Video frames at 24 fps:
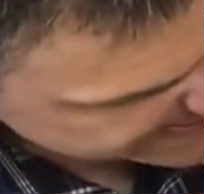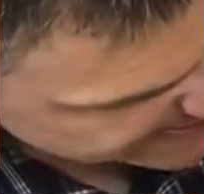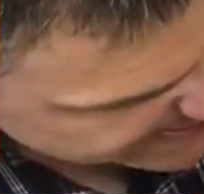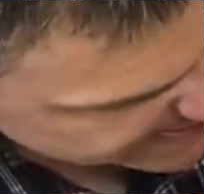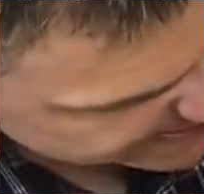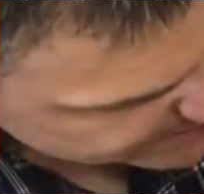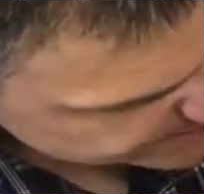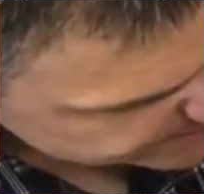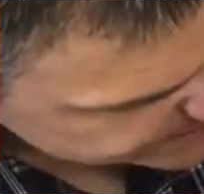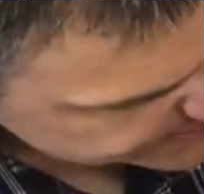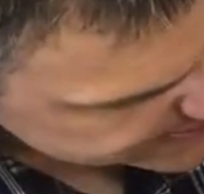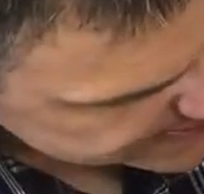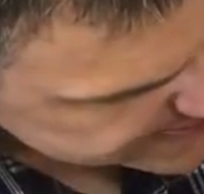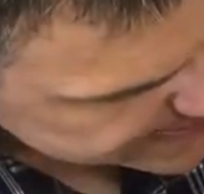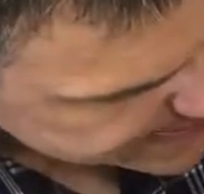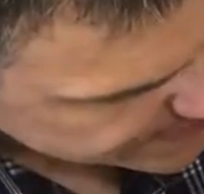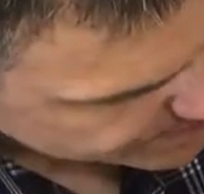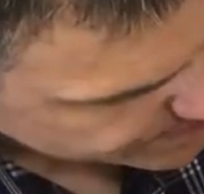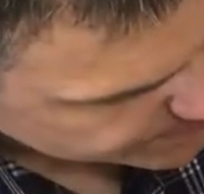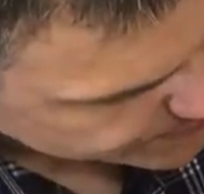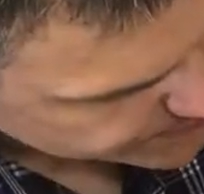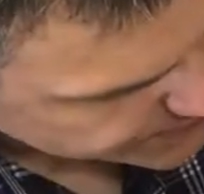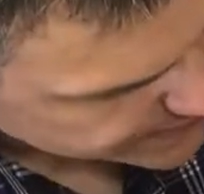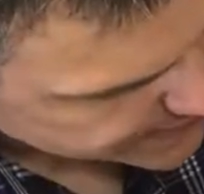a this is
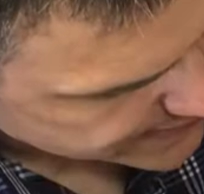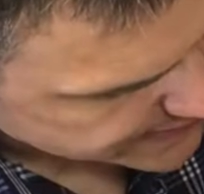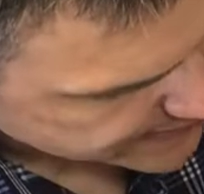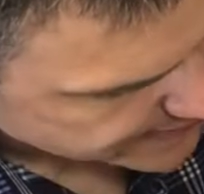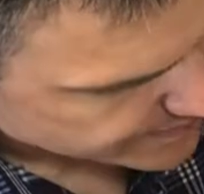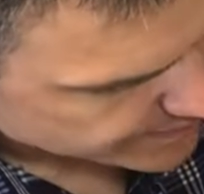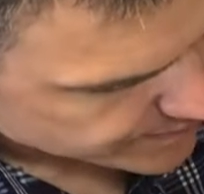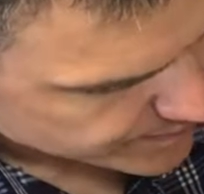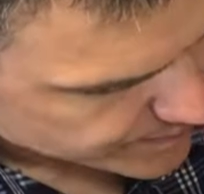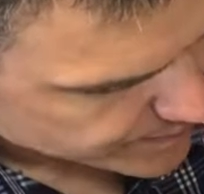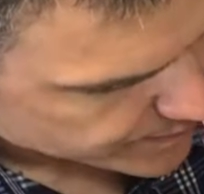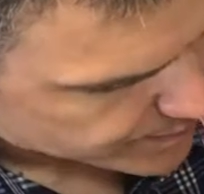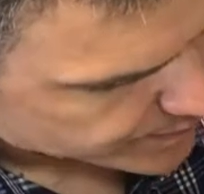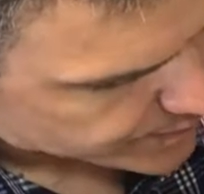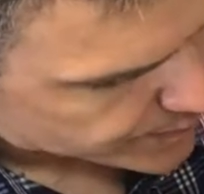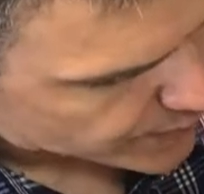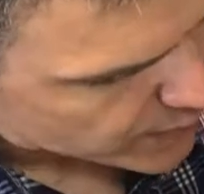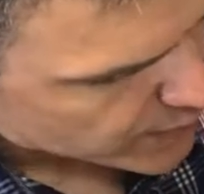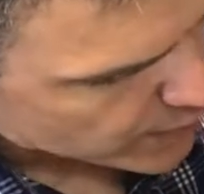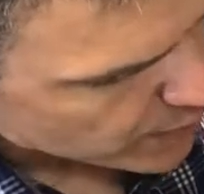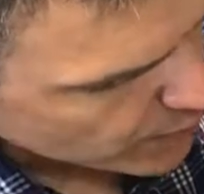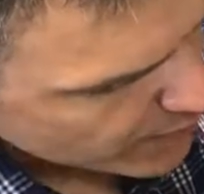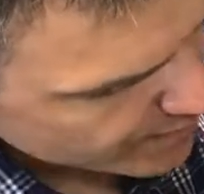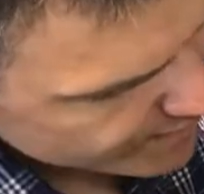a, a uh,
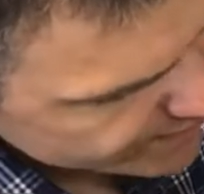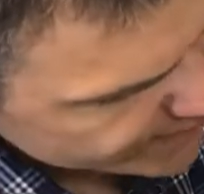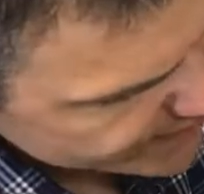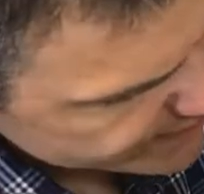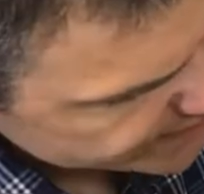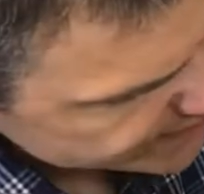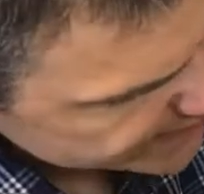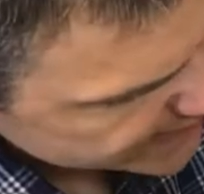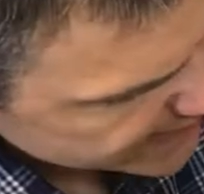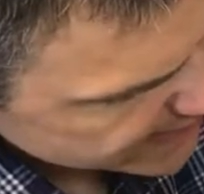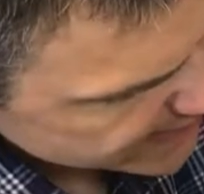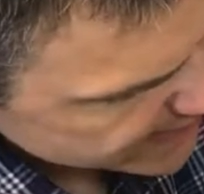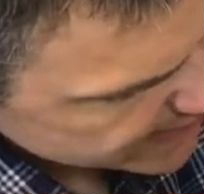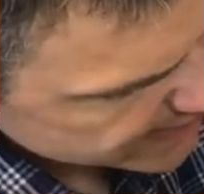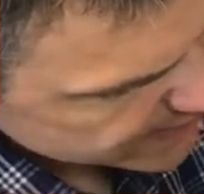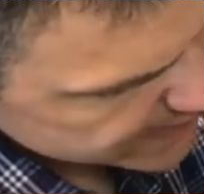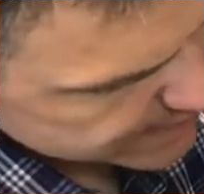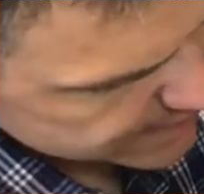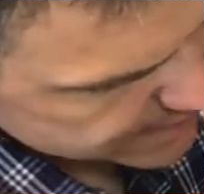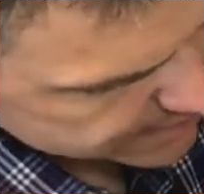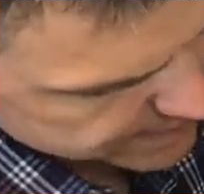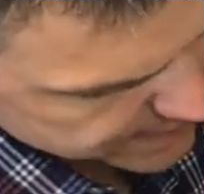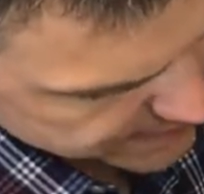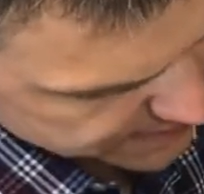4150
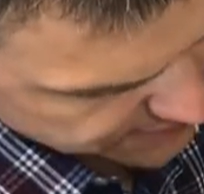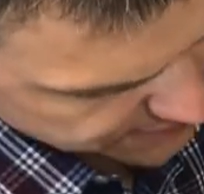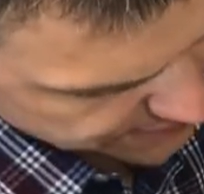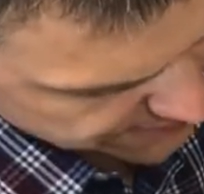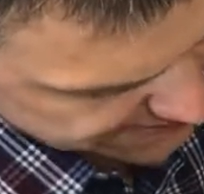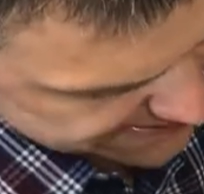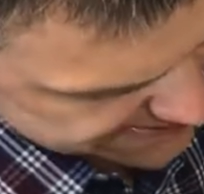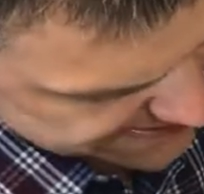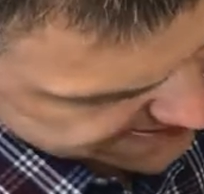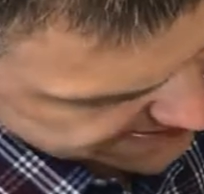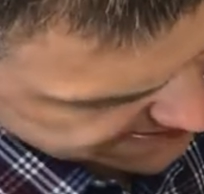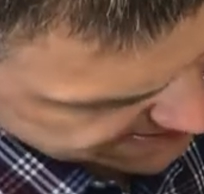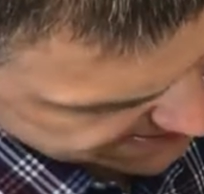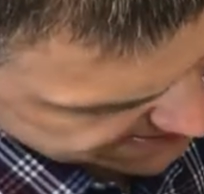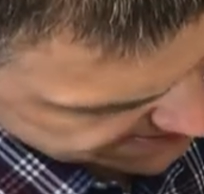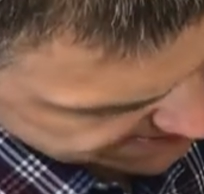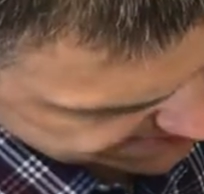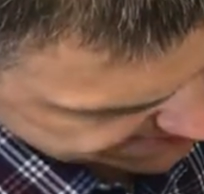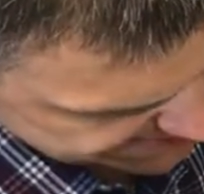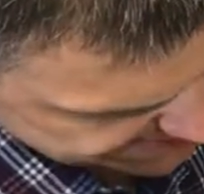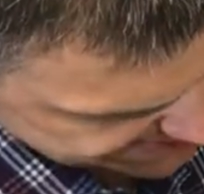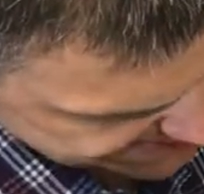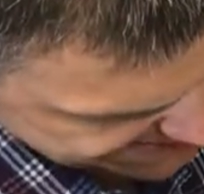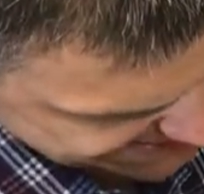but you can see
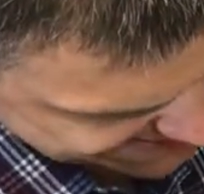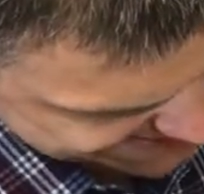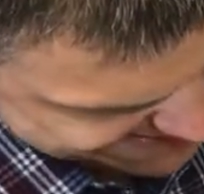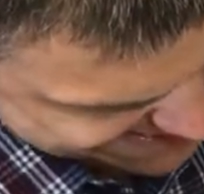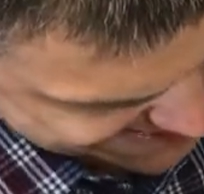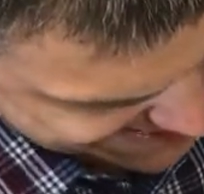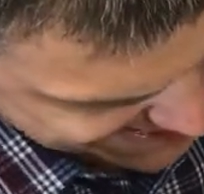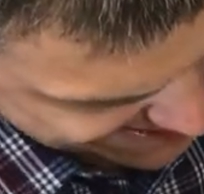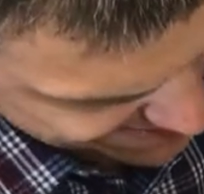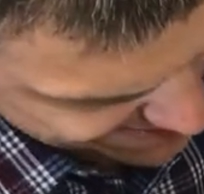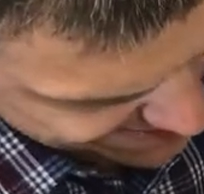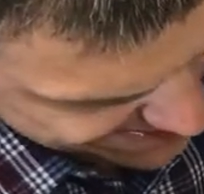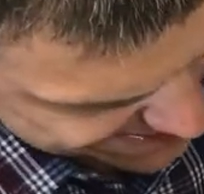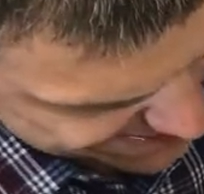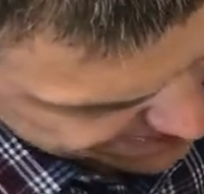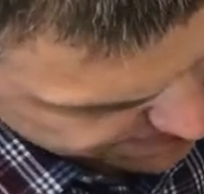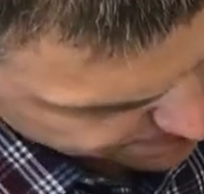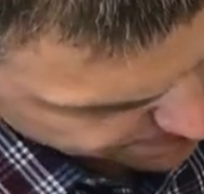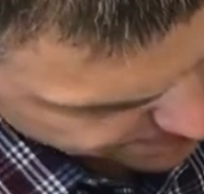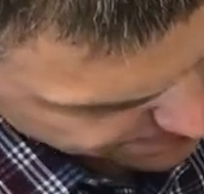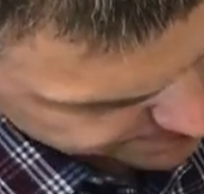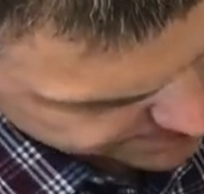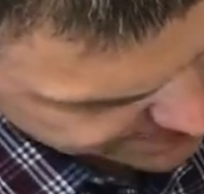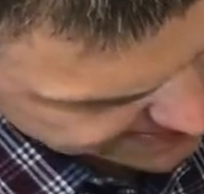the, the accelerator
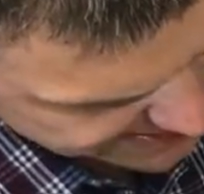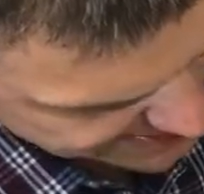pumps,